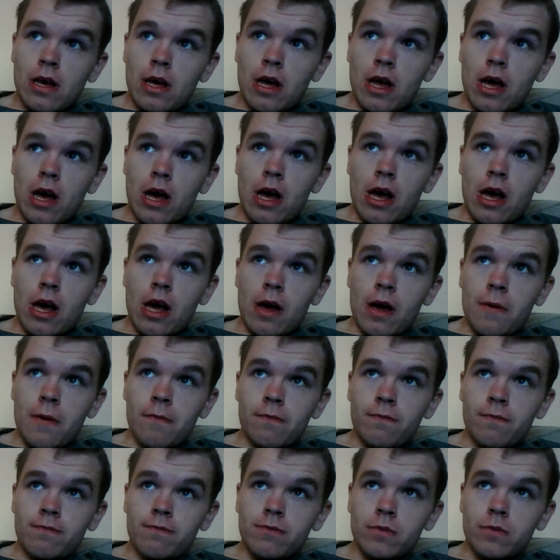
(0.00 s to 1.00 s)

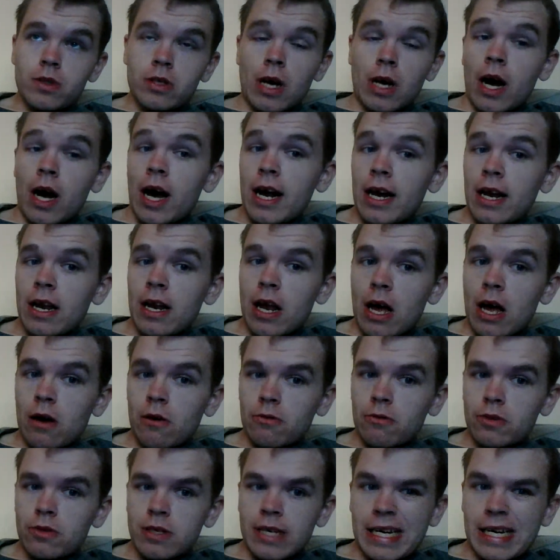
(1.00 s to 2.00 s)
um,
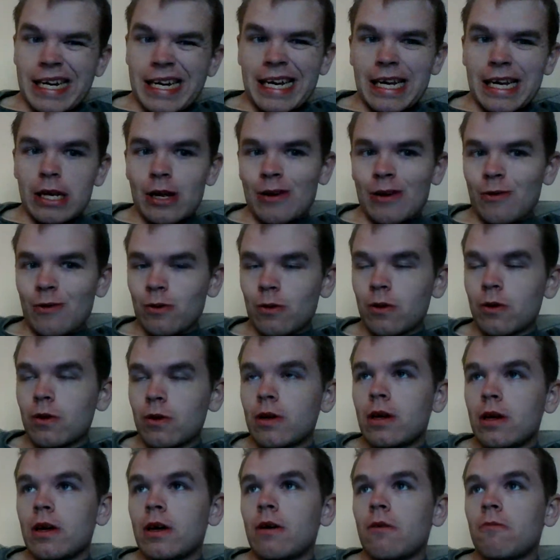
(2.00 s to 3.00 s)
Taylor,
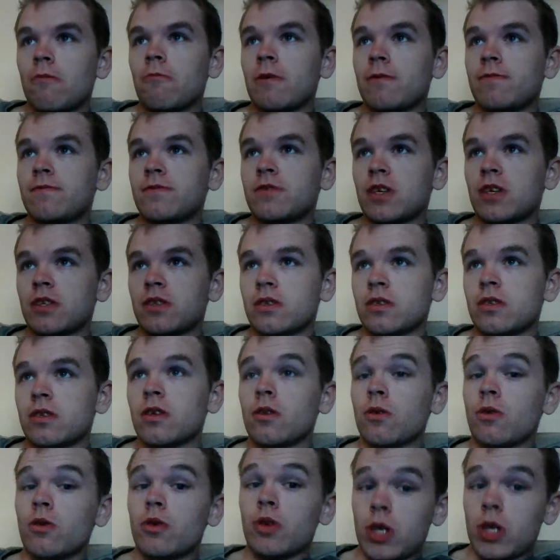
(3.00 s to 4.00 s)
with just
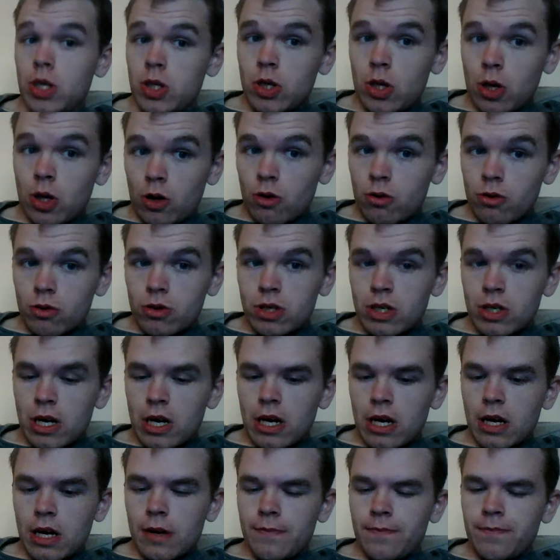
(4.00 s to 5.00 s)
the
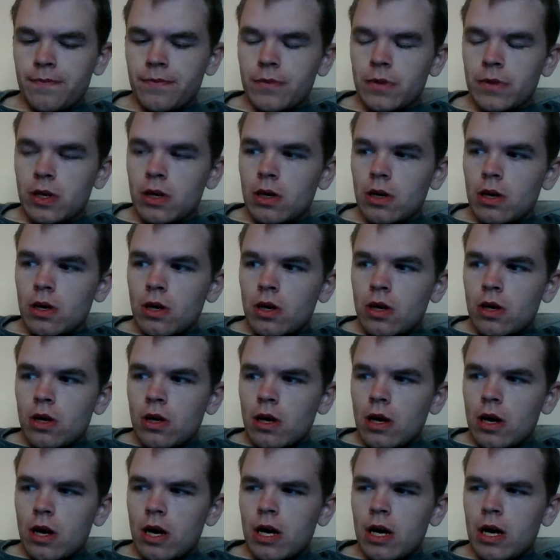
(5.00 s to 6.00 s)
doctor.
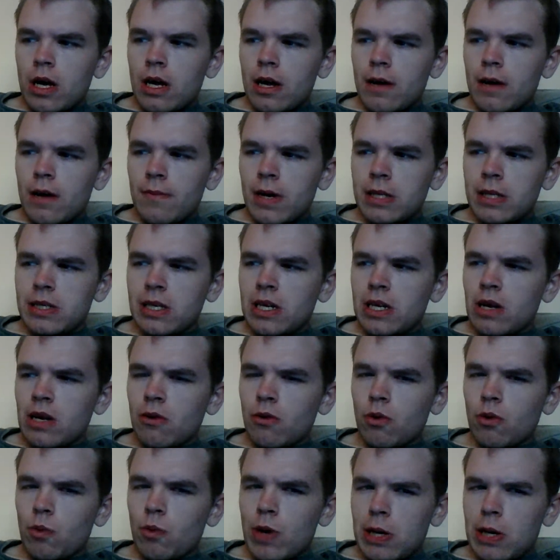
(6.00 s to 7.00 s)
Um, I don't know
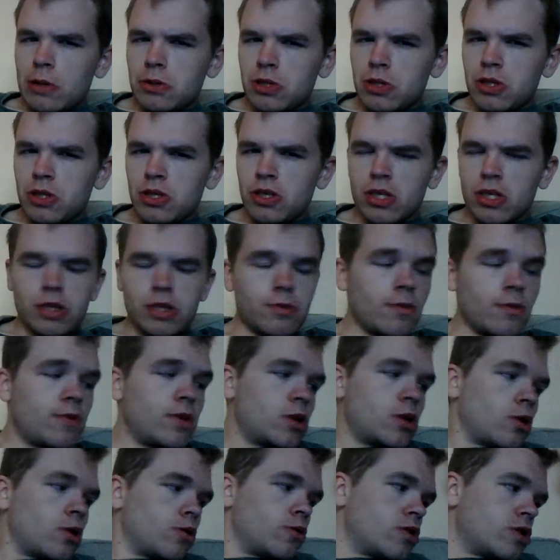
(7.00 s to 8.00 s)
who else is just with
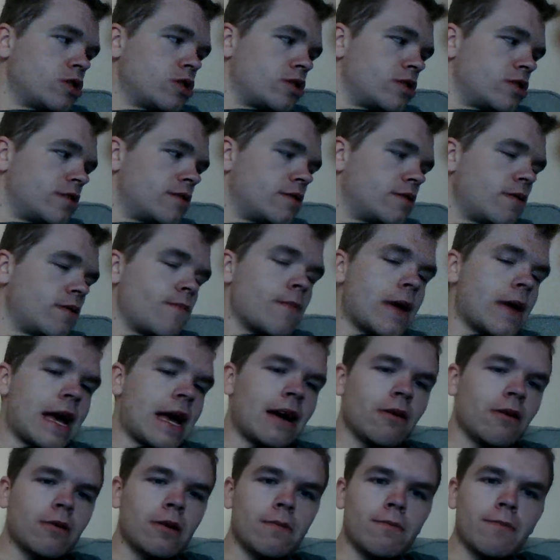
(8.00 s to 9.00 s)
the doctor, just the
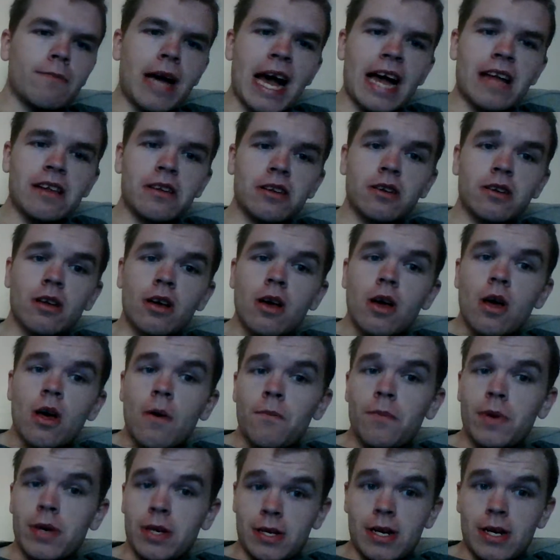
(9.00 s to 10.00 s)
male companion.
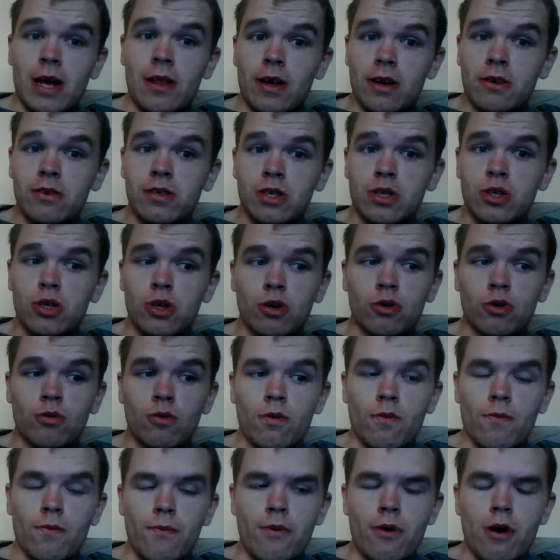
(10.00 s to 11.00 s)
But you know, those are
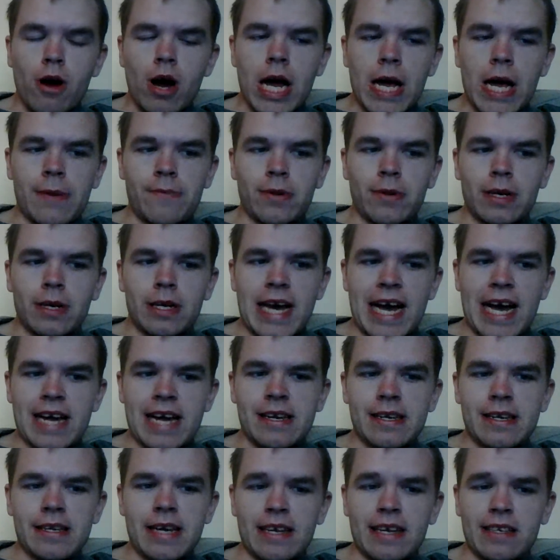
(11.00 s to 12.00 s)
two prime
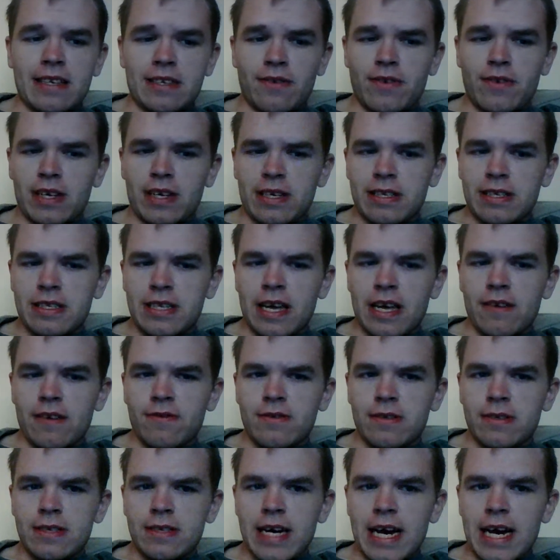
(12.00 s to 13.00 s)
candidates. I think
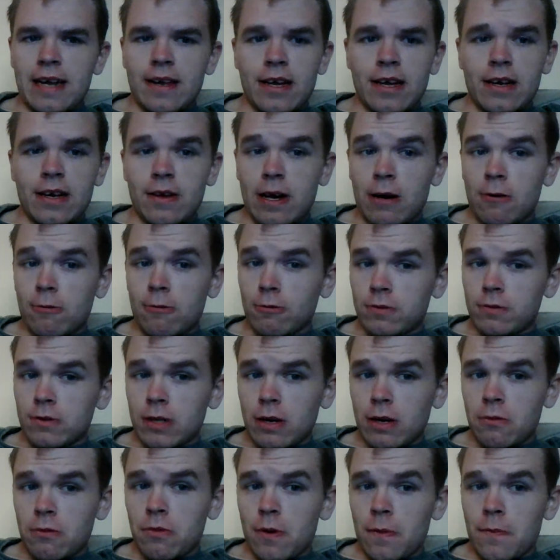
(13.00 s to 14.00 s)
Steven Taylor
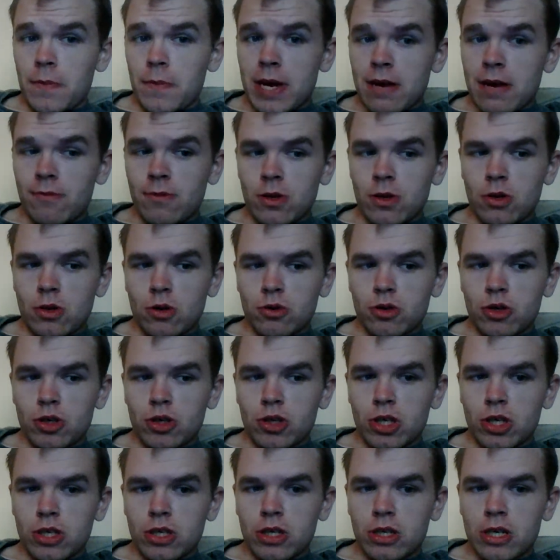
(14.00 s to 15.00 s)
also appeared with the doctor,
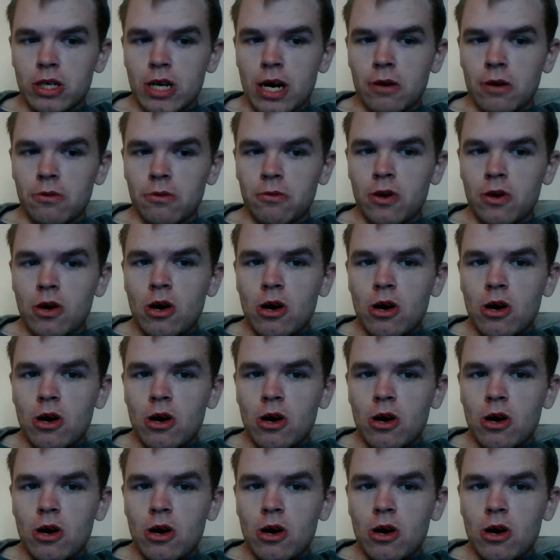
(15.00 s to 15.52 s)
just you know,